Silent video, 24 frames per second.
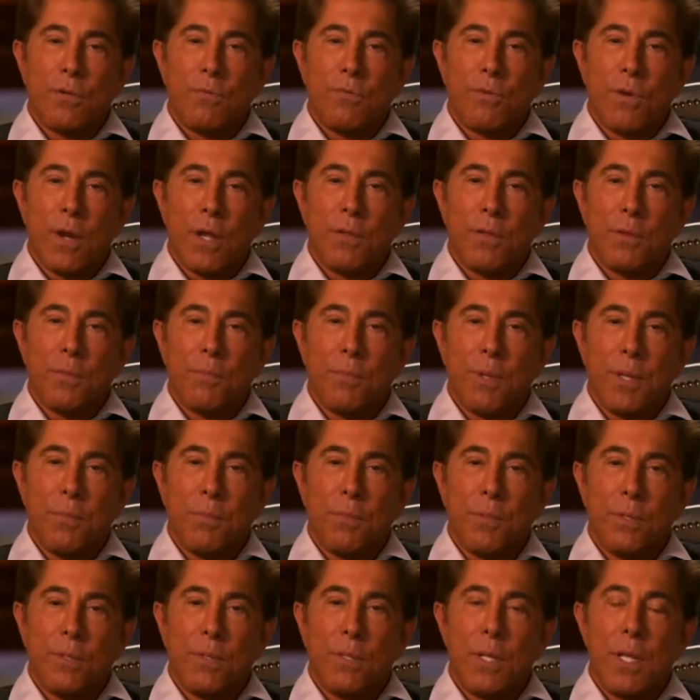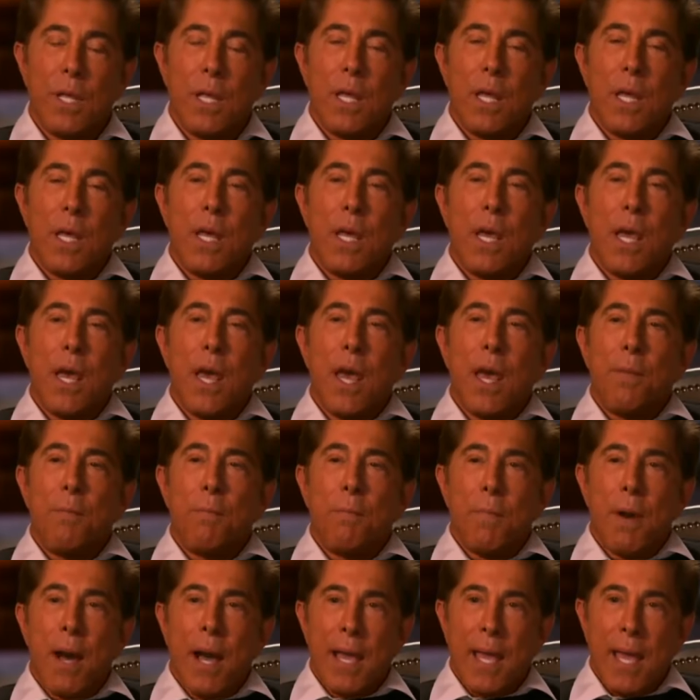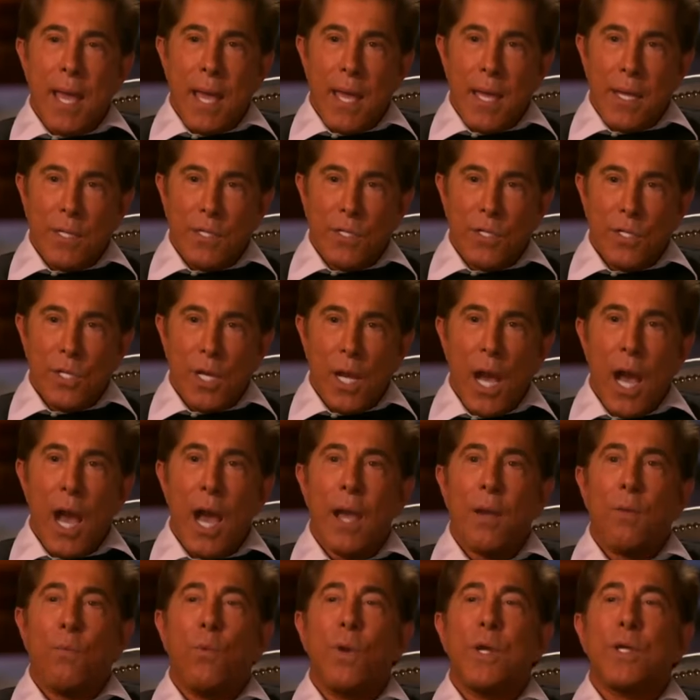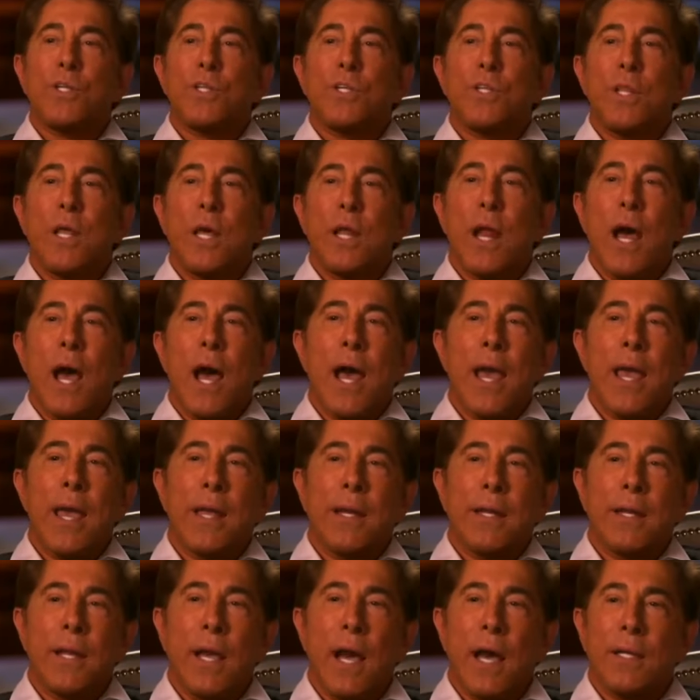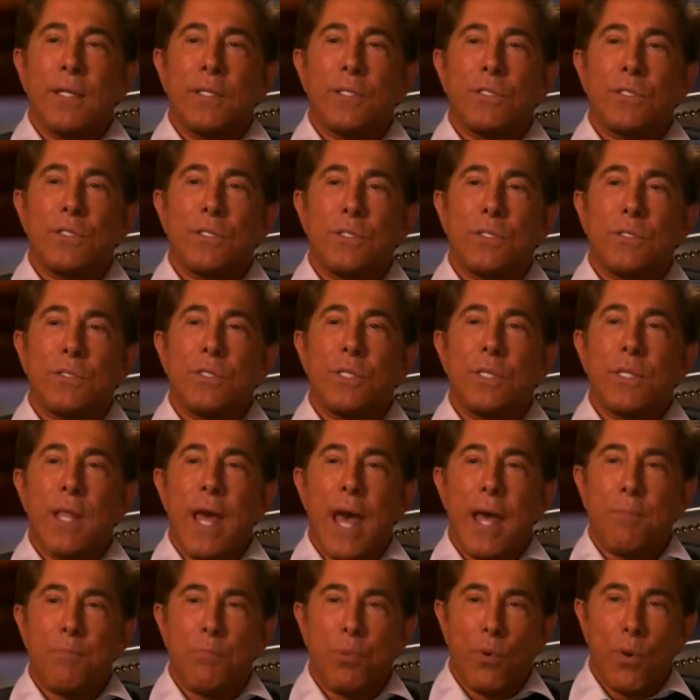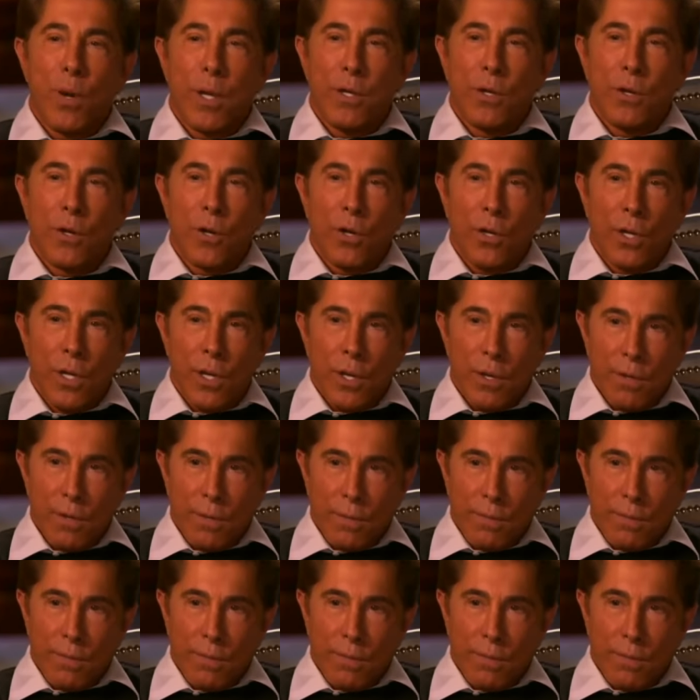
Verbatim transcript: for other people, at my age, I wish that I had gotten to that point earlier.